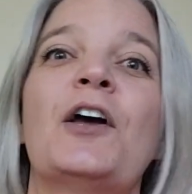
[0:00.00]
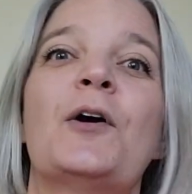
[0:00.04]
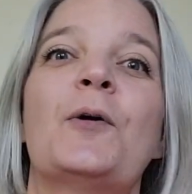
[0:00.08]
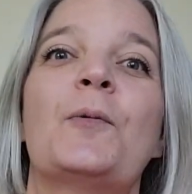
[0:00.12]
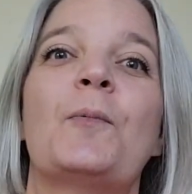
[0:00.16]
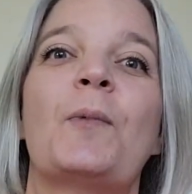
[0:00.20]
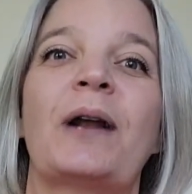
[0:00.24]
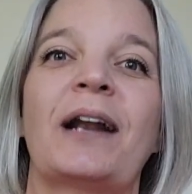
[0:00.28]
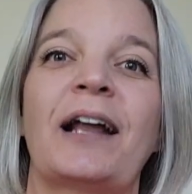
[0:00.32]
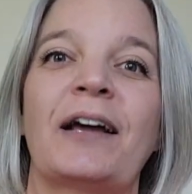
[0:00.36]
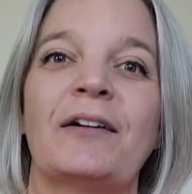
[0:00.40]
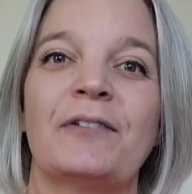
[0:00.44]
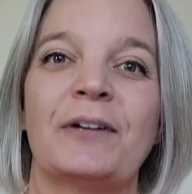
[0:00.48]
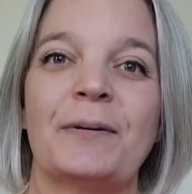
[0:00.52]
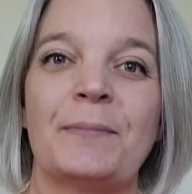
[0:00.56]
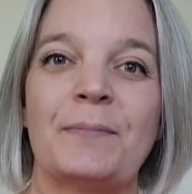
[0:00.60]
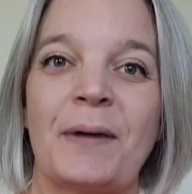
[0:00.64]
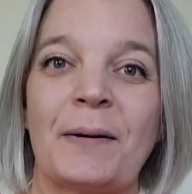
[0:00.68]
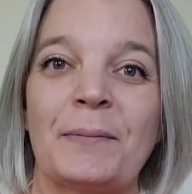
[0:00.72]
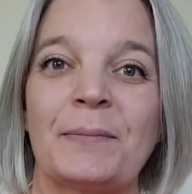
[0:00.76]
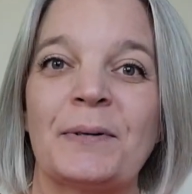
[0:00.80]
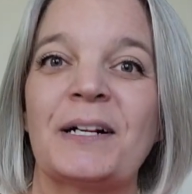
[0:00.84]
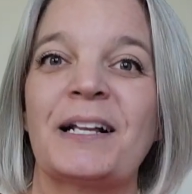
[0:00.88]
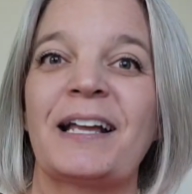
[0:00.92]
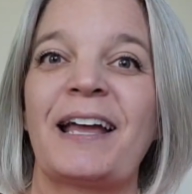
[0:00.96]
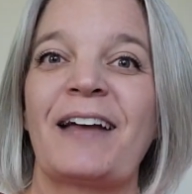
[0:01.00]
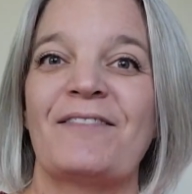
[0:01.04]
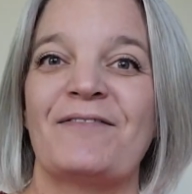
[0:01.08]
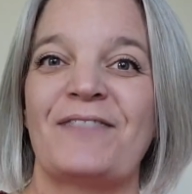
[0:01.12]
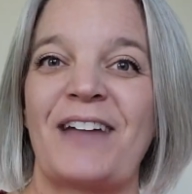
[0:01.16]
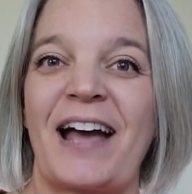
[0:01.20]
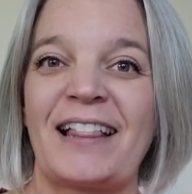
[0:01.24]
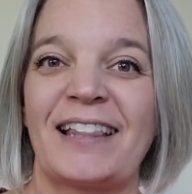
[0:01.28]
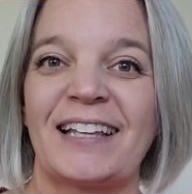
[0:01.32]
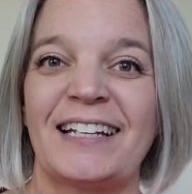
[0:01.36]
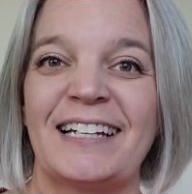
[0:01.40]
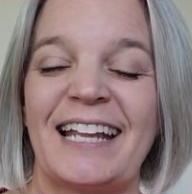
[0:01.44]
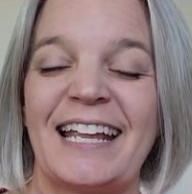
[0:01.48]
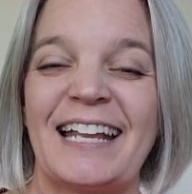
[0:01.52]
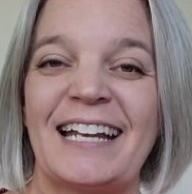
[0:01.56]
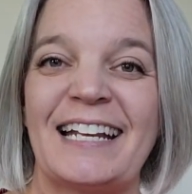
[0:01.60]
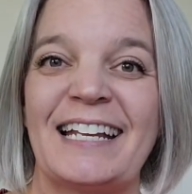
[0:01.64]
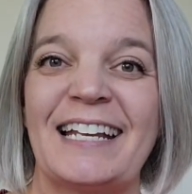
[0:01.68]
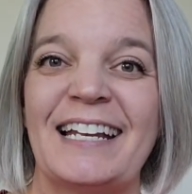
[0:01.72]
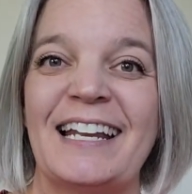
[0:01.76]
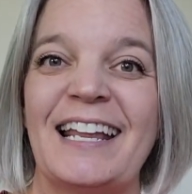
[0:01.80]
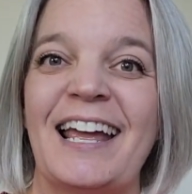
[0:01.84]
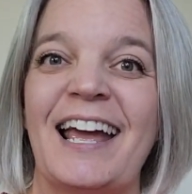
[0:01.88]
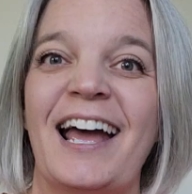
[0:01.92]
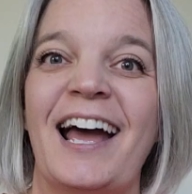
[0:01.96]
When I remember to get
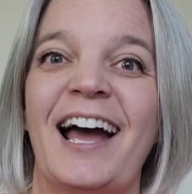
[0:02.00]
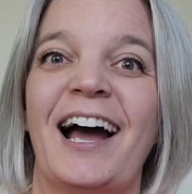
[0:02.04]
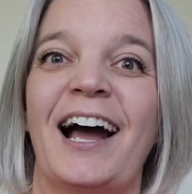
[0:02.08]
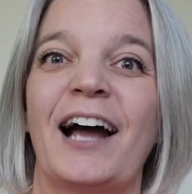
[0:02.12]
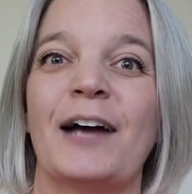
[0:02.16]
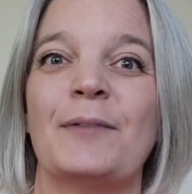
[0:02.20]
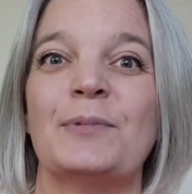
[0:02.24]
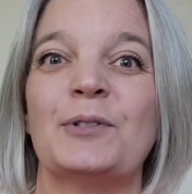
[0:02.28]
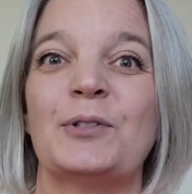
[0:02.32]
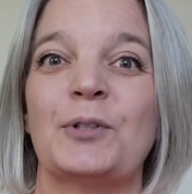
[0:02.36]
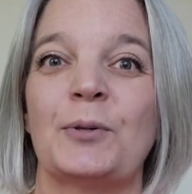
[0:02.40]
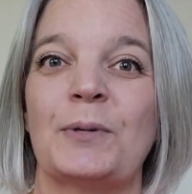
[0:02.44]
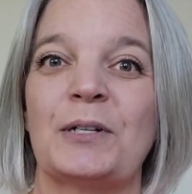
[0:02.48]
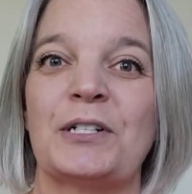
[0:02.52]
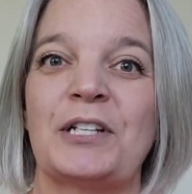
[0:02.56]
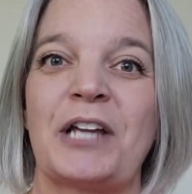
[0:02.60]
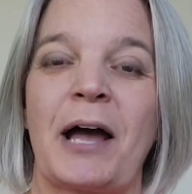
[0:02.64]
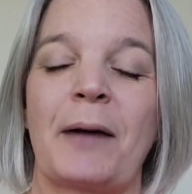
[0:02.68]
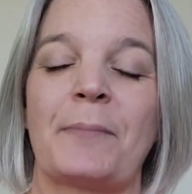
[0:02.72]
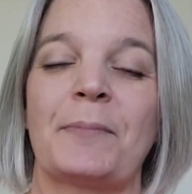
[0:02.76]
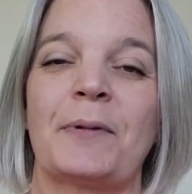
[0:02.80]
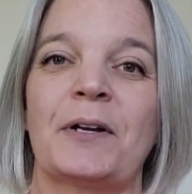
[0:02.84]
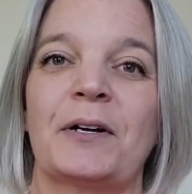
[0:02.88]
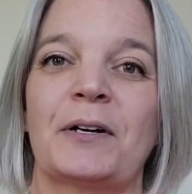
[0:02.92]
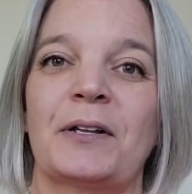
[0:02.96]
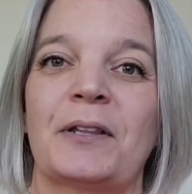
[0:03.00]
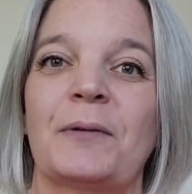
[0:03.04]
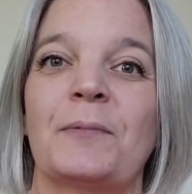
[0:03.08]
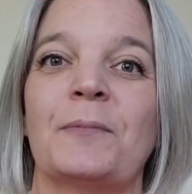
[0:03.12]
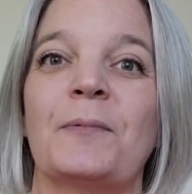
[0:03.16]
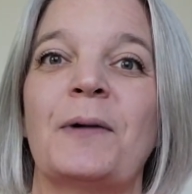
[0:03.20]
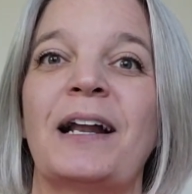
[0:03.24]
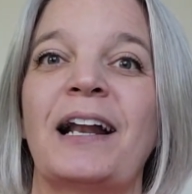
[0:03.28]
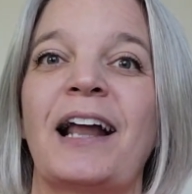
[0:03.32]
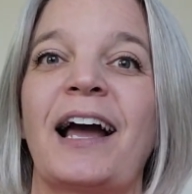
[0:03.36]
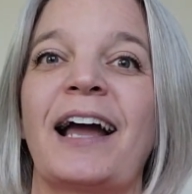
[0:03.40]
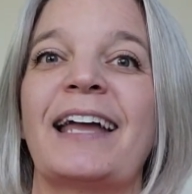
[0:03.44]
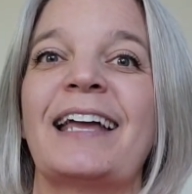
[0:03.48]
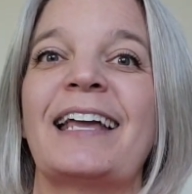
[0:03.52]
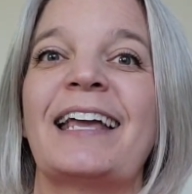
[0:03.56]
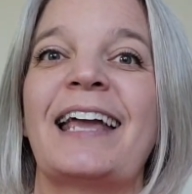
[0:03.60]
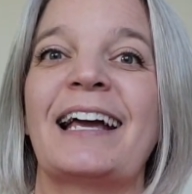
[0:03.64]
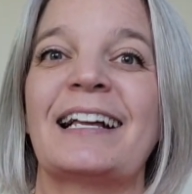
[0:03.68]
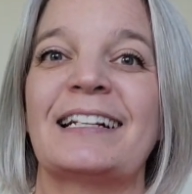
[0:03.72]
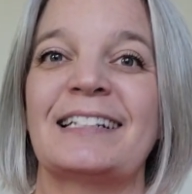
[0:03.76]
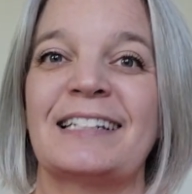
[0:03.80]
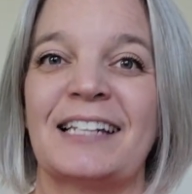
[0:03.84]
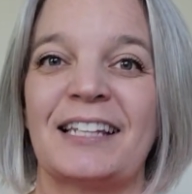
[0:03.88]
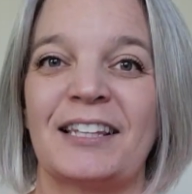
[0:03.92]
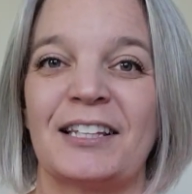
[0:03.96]
validated, I'm so much happier than when I
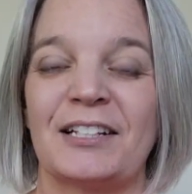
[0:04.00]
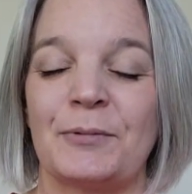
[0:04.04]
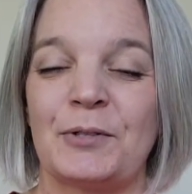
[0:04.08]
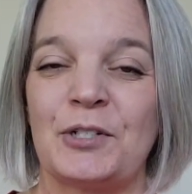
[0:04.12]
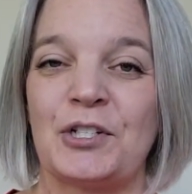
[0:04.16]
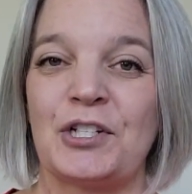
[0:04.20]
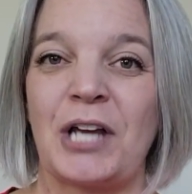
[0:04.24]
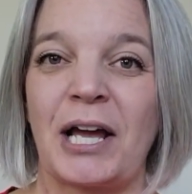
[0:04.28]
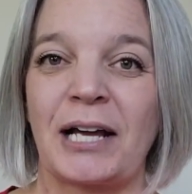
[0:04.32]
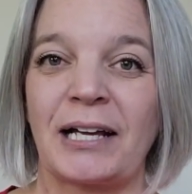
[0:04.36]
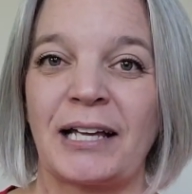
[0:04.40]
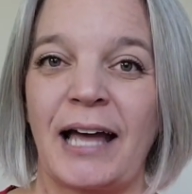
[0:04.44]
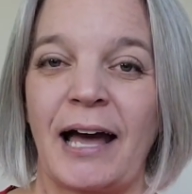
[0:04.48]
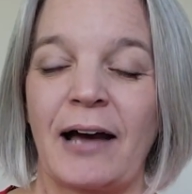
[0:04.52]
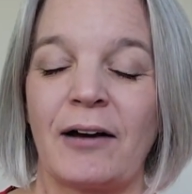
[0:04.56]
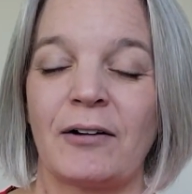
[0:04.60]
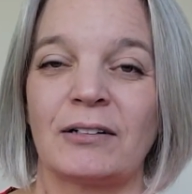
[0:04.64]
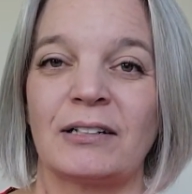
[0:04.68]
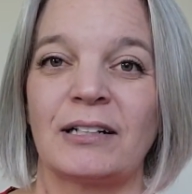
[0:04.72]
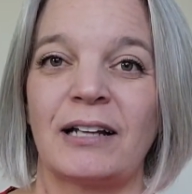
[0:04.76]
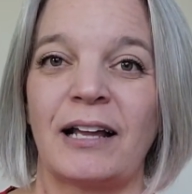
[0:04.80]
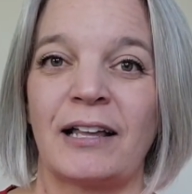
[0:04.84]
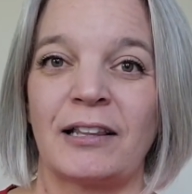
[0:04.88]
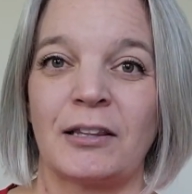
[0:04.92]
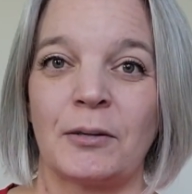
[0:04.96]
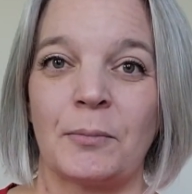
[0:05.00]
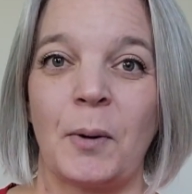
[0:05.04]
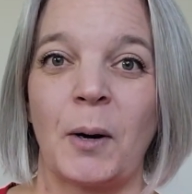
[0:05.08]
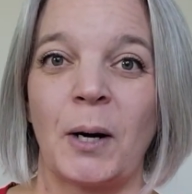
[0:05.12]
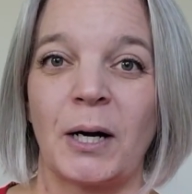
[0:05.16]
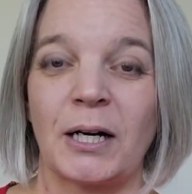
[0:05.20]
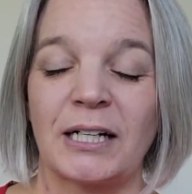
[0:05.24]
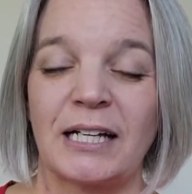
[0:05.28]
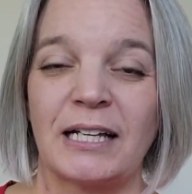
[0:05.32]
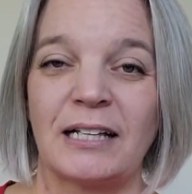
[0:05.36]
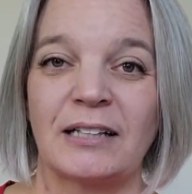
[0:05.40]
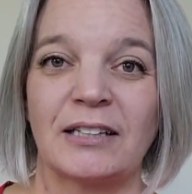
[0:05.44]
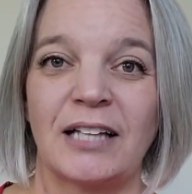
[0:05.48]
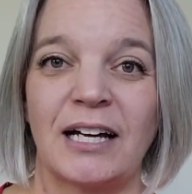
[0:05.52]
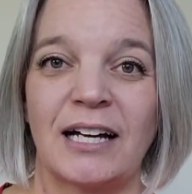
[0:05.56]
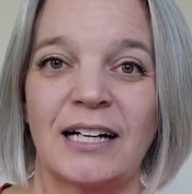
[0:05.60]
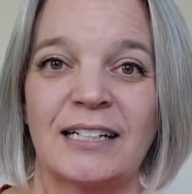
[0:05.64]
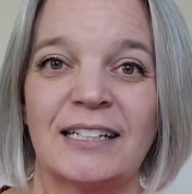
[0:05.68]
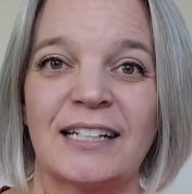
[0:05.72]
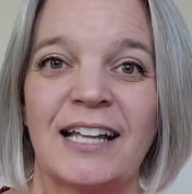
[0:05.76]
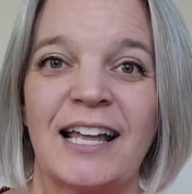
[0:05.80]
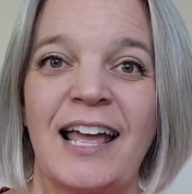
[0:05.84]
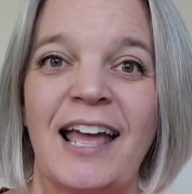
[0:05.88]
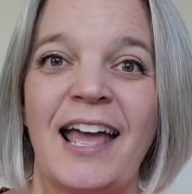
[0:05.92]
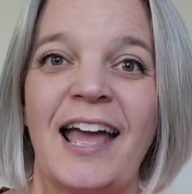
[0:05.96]
get to the checkout at the parking lot.